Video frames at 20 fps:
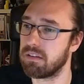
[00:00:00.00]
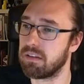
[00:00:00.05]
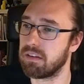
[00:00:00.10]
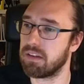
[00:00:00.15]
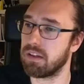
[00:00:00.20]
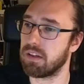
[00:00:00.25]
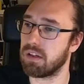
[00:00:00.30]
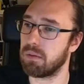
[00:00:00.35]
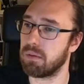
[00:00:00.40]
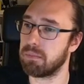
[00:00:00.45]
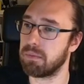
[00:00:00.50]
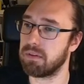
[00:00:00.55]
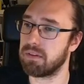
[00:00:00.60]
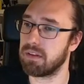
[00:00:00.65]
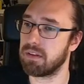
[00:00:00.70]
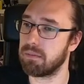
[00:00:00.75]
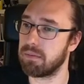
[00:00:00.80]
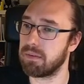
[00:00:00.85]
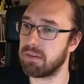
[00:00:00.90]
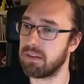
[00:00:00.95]
Did I copy
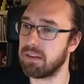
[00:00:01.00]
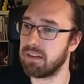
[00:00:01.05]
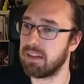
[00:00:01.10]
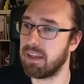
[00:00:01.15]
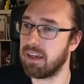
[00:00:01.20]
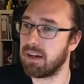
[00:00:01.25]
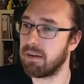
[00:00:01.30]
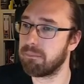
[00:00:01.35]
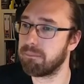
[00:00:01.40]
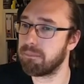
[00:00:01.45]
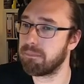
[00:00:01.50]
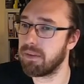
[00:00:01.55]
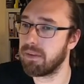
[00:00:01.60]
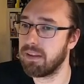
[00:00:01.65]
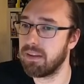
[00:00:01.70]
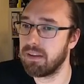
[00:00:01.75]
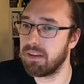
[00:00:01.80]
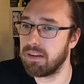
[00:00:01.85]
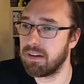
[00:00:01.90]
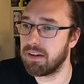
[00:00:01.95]
something? Yeah,
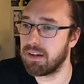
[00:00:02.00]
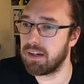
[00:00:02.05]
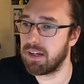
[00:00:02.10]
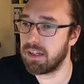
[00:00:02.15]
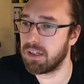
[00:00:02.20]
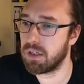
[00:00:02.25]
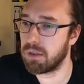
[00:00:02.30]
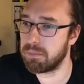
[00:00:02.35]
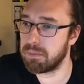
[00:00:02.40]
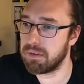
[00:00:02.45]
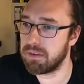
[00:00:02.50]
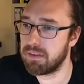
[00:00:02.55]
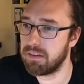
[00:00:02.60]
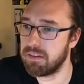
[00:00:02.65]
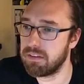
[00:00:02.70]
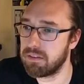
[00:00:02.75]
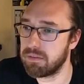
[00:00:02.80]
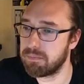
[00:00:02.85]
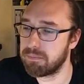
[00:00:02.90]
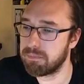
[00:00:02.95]
I copied
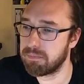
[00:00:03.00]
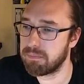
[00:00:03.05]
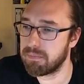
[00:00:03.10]
this,